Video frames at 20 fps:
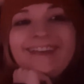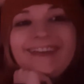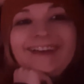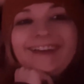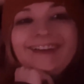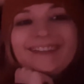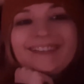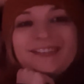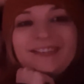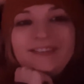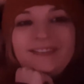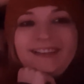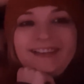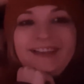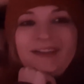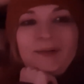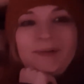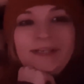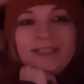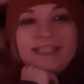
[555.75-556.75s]
Yeah. So
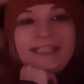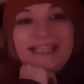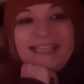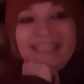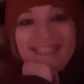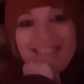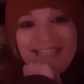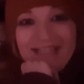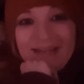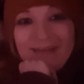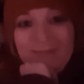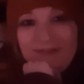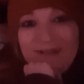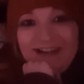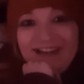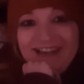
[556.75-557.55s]
I, we'll see, see you in the morning.